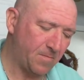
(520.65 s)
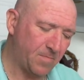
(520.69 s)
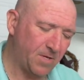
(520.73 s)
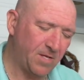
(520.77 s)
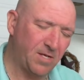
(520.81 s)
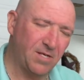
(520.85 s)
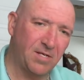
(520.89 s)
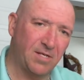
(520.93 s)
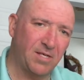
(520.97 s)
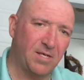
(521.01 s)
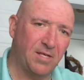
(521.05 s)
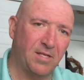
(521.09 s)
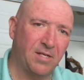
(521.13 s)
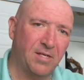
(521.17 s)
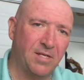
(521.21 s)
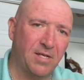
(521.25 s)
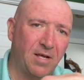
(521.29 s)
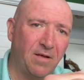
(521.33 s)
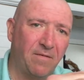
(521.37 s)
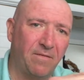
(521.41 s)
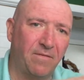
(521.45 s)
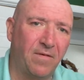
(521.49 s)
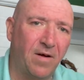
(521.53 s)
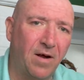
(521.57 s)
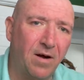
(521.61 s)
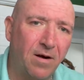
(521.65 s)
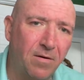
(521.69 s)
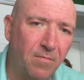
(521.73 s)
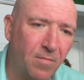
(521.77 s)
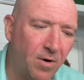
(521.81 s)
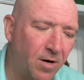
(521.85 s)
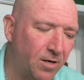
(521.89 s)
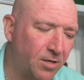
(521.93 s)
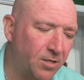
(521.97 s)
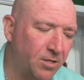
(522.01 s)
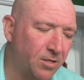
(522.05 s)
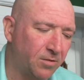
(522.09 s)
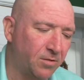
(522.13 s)
You see, the state fire
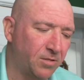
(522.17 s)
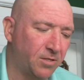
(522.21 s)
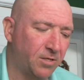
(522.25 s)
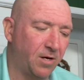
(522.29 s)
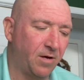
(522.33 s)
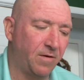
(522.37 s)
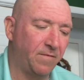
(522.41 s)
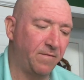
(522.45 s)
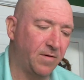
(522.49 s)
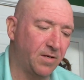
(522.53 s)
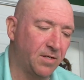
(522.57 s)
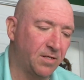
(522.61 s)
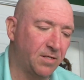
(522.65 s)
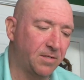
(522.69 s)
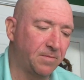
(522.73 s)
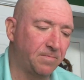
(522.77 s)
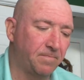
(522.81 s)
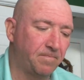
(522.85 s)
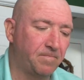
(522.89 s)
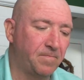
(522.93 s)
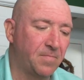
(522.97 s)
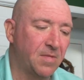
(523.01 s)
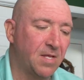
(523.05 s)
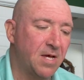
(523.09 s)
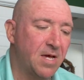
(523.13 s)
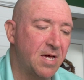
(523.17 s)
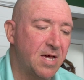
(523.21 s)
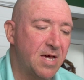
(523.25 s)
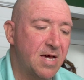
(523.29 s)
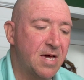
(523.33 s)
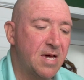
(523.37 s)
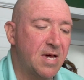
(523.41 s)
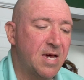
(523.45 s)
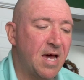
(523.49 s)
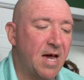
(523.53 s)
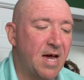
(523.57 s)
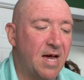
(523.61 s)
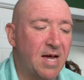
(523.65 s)
marshal's office
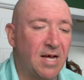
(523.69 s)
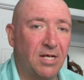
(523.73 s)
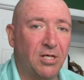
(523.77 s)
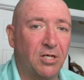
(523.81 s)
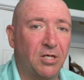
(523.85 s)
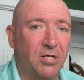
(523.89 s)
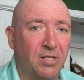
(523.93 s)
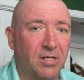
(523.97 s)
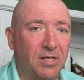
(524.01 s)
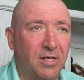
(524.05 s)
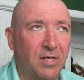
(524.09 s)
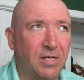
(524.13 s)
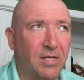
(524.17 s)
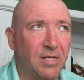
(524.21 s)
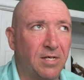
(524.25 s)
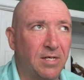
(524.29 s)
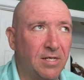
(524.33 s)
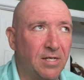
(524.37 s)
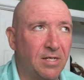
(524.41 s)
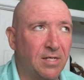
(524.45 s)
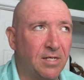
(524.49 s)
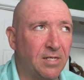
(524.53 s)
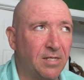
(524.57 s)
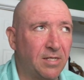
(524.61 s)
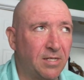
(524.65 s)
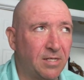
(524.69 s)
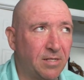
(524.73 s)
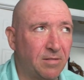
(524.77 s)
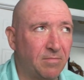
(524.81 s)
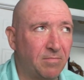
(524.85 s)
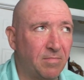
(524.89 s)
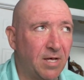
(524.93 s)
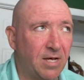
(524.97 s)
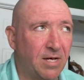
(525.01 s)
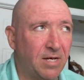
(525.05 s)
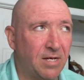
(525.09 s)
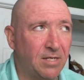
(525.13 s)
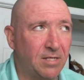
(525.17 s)
actually it
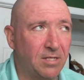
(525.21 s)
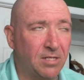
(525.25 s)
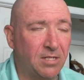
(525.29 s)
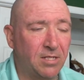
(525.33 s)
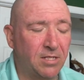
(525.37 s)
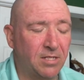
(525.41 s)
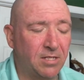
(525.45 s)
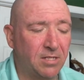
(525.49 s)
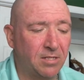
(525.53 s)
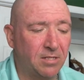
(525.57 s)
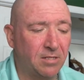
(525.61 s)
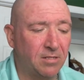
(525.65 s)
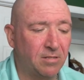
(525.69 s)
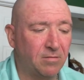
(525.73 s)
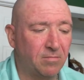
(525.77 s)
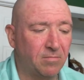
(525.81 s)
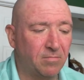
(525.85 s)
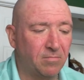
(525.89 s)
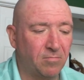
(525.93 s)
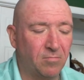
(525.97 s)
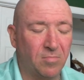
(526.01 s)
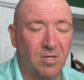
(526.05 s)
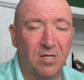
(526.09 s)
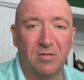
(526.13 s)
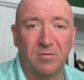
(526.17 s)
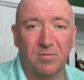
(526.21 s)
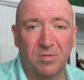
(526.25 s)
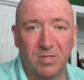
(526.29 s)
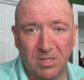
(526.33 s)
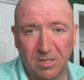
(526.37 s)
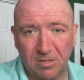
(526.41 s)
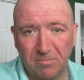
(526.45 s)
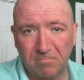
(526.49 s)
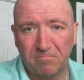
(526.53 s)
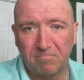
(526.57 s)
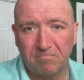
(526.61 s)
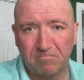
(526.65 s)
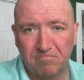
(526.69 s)
has well, it's
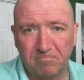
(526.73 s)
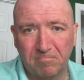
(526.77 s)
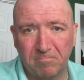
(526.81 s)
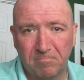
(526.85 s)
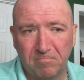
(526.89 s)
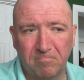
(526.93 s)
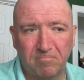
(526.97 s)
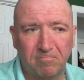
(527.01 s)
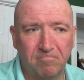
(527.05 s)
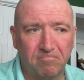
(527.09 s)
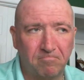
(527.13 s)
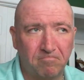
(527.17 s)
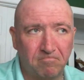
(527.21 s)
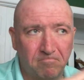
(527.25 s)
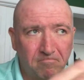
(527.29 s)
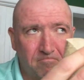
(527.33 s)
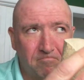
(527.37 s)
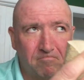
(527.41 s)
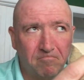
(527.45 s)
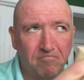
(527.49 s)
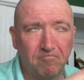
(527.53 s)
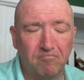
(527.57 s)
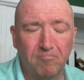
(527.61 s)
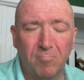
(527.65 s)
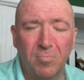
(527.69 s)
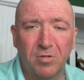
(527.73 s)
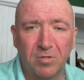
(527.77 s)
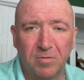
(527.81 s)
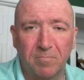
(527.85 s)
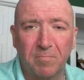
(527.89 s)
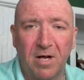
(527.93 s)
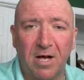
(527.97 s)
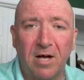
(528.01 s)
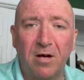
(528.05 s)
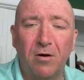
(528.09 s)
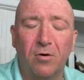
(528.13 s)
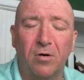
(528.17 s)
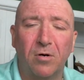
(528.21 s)
the most
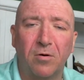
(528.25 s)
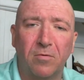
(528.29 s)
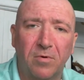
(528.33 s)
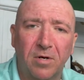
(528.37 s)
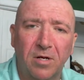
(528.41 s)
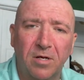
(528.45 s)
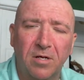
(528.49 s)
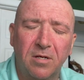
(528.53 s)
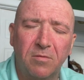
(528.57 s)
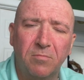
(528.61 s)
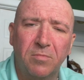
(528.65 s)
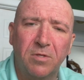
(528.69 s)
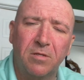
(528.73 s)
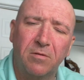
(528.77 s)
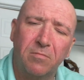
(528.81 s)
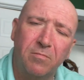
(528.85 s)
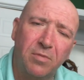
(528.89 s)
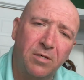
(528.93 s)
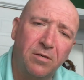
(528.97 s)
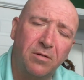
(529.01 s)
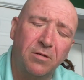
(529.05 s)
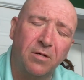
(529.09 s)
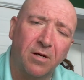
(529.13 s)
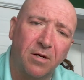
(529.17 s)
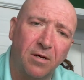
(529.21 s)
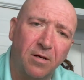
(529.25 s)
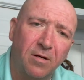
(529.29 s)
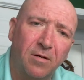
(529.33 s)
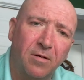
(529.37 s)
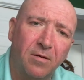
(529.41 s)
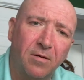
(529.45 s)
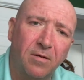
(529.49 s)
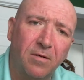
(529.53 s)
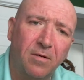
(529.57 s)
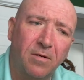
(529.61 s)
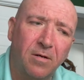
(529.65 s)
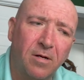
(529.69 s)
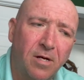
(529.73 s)
power when it comes to building.
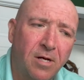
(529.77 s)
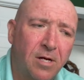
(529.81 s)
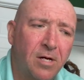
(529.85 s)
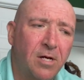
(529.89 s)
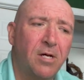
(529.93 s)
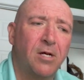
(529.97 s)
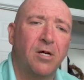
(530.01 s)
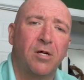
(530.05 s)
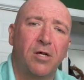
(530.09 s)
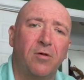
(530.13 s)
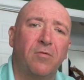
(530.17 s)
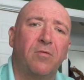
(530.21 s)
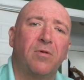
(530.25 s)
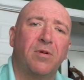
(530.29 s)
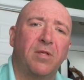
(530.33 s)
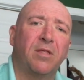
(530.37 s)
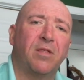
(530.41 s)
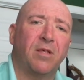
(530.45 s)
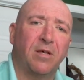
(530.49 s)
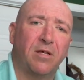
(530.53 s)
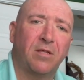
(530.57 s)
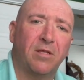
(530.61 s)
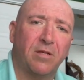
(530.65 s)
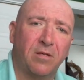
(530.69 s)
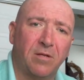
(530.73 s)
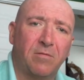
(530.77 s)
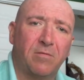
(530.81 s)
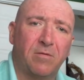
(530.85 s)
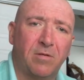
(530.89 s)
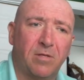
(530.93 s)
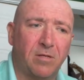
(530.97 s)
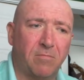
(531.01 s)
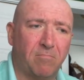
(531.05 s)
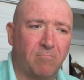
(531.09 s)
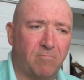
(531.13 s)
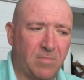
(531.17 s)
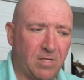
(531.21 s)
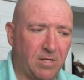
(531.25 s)
You would think that
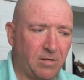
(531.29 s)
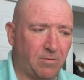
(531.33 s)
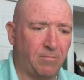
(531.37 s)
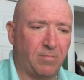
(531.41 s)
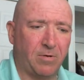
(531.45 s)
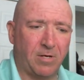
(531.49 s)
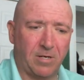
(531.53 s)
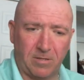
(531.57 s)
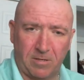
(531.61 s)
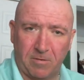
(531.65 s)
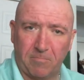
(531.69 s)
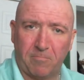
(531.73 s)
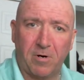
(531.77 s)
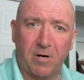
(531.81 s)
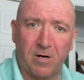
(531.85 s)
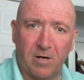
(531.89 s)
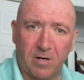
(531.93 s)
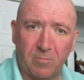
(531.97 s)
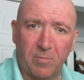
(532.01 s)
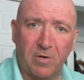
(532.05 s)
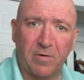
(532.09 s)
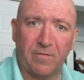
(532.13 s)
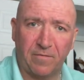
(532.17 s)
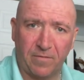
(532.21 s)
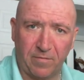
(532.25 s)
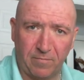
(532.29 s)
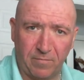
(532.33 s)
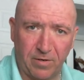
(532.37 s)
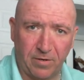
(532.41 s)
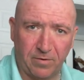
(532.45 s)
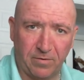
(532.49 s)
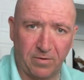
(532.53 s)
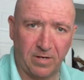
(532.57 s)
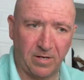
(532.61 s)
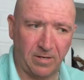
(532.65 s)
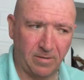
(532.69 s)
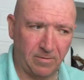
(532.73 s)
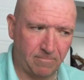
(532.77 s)
there'd be a department for
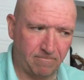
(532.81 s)
building.